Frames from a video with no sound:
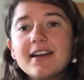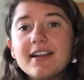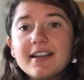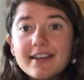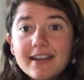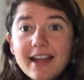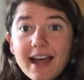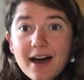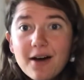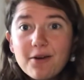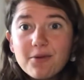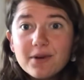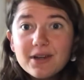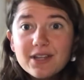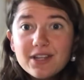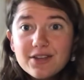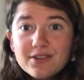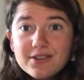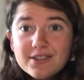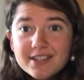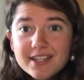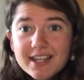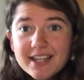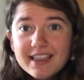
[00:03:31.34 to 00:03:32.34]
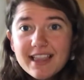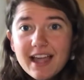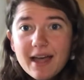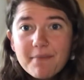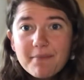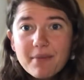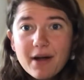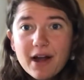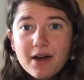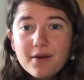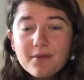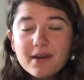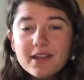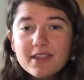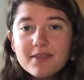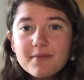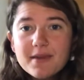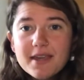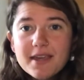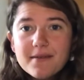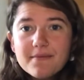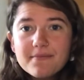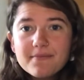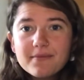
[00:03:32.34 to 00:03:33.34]
Now, will you sing that part with me?
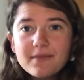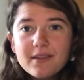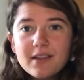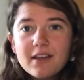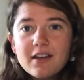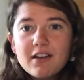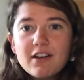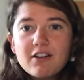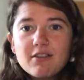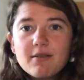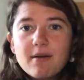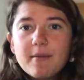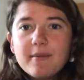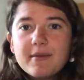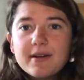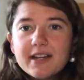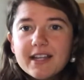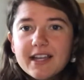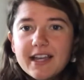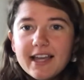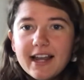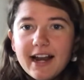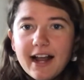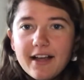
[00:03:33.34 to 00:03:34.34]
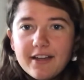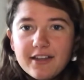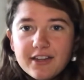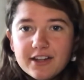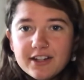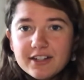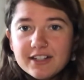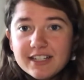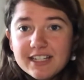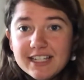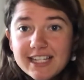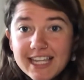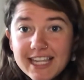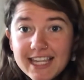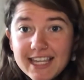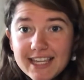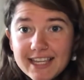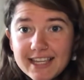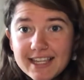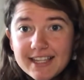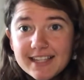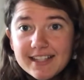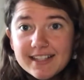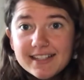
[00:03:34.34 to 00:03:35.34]
Remember to get out your
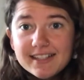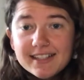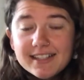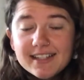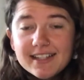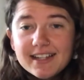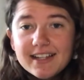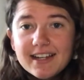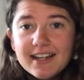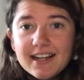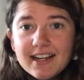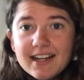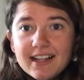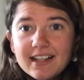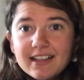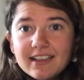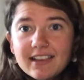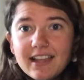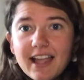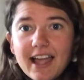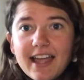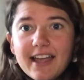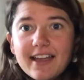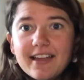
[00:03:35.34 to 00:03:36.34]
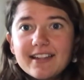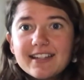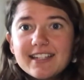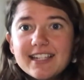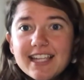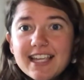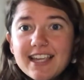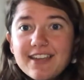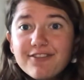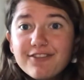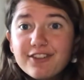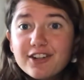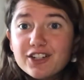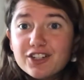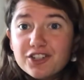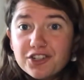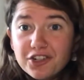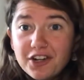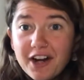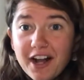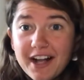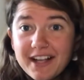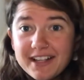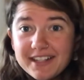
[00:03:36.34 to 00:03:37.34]
T's, like T for
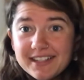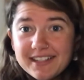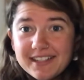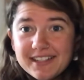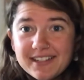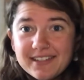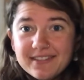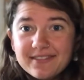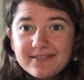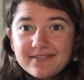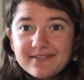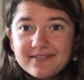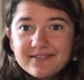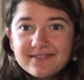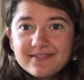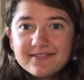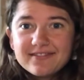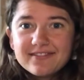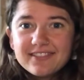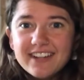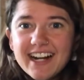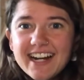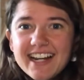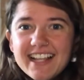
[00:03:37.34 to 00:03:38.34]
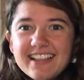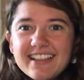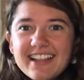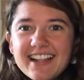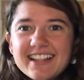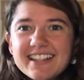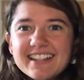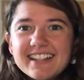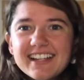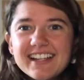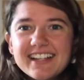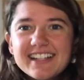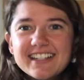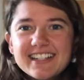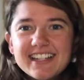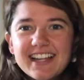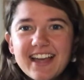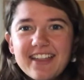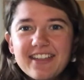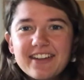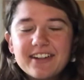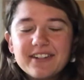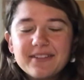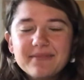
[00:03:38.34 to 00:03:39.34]
trust. Ready? Let's sing it
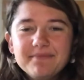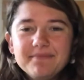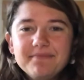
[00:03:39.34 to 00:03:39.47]
together.